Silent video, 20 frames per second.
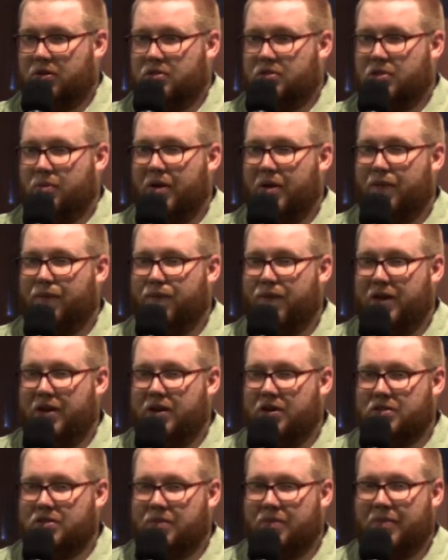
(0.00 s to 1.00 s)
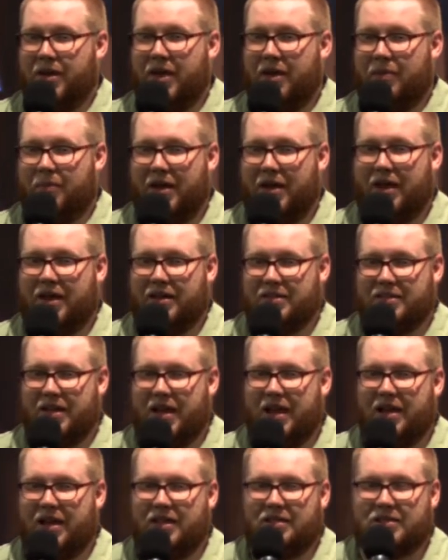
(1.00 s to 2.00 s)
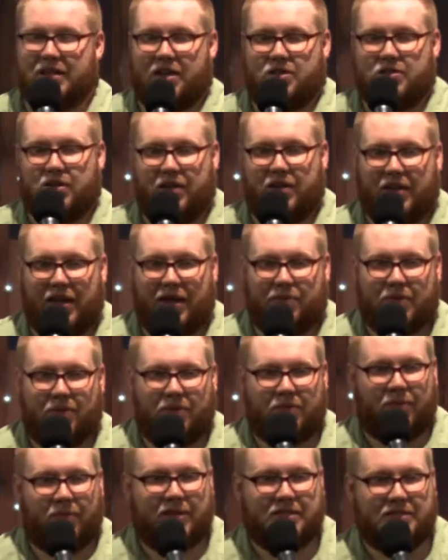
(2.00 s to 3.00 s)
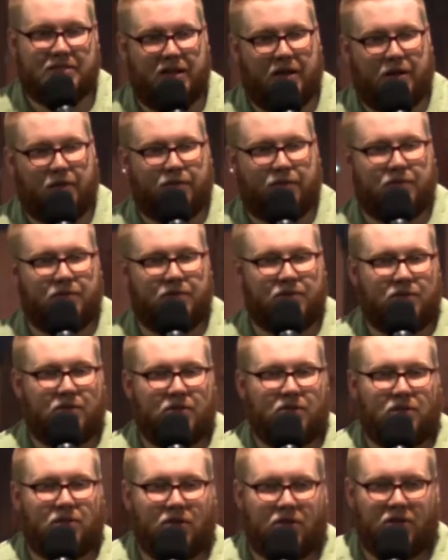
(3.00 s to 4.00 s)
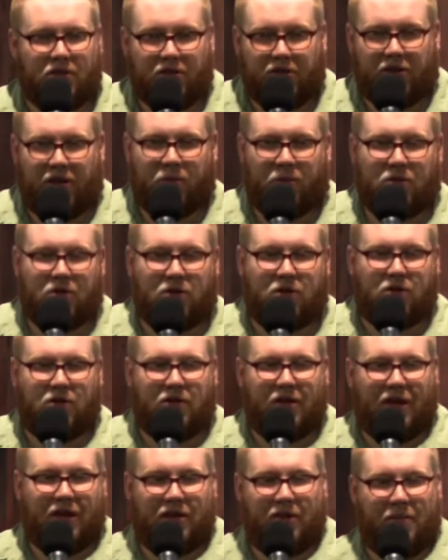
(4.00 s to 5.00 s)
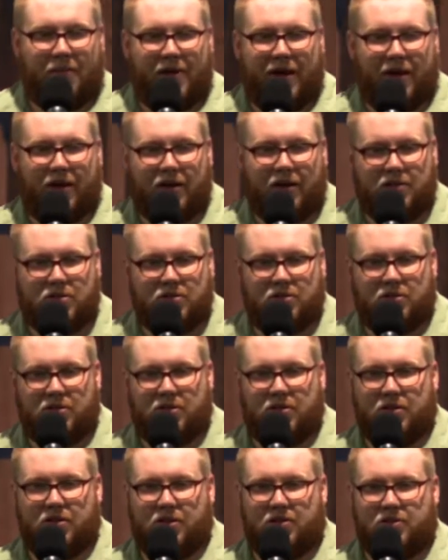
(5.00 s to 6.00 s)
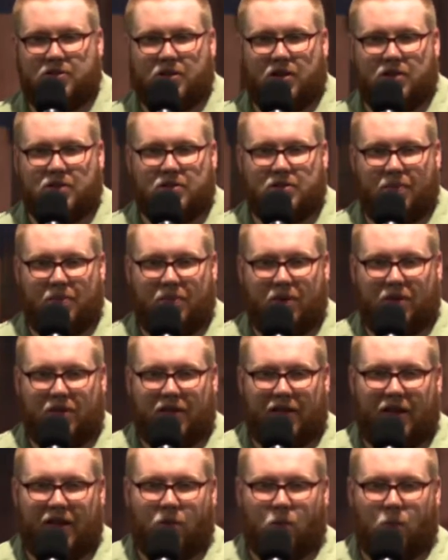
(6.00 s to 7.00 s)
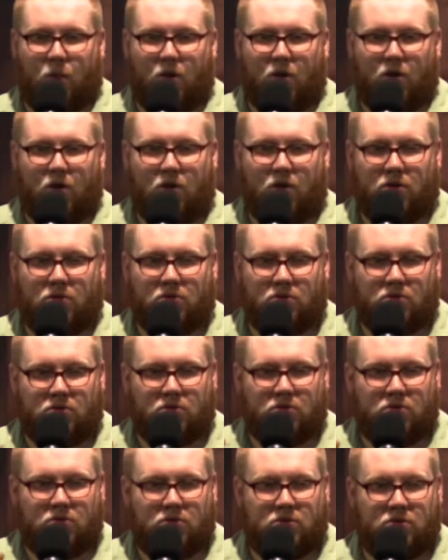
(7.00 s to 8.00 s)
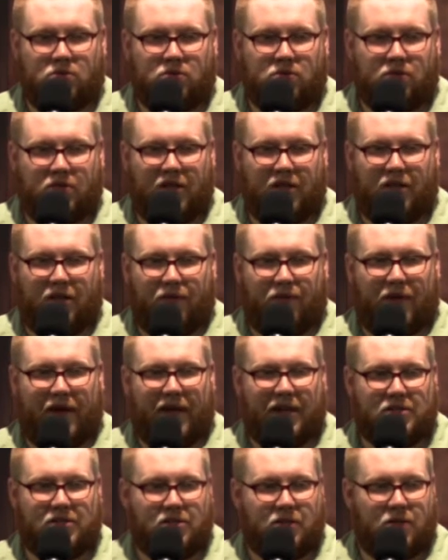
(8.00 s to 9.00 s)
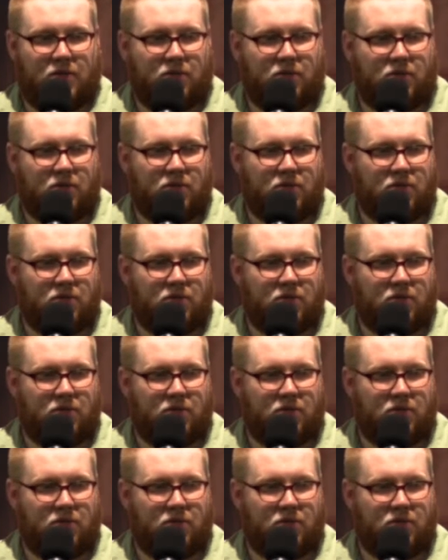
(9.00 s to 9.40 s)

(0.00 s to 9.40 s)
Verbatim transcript: So my fears and my, my anxieties, I t- kept them to myself. And when you do that in a marriage, it starts to build that wall that divides you.